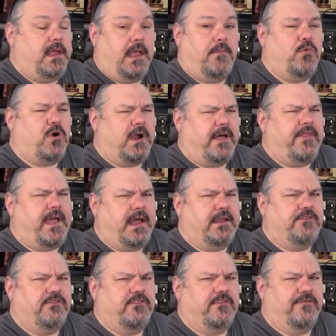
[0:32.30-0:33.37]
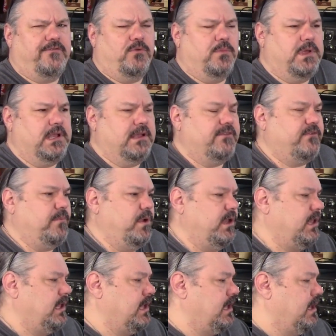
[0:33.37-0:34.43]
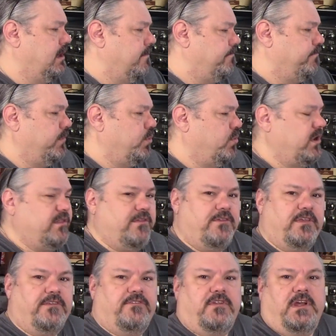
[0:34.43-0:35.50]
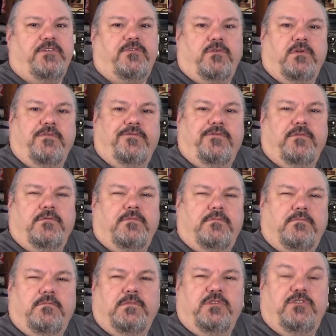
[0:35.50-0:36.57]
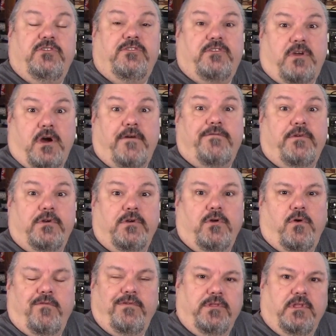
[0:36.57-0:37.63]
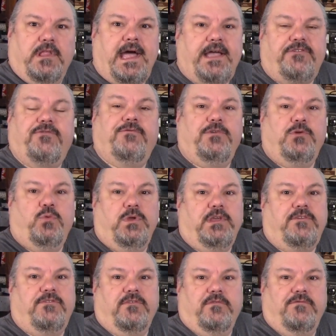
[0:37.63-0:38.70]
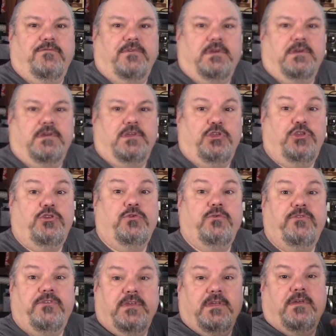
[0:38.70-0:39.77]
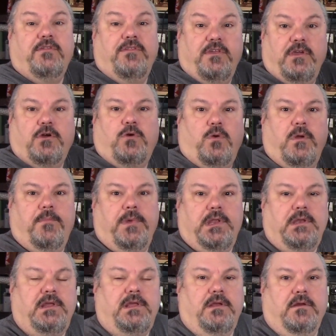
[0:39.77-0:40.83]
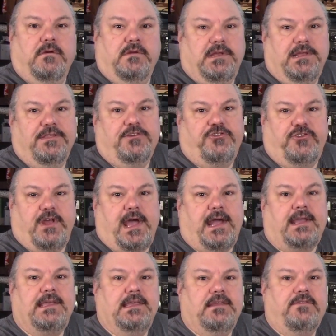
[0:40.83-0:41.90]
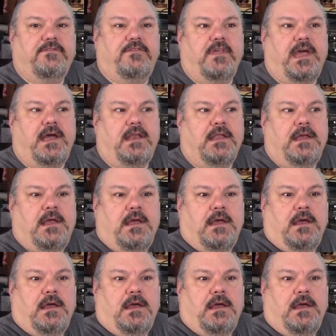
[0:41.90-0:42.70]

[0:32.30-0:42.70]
And more on that in just a few minutes. But one of the things that I sort of discovered over the last few weeks of using the equipment here in the shack is that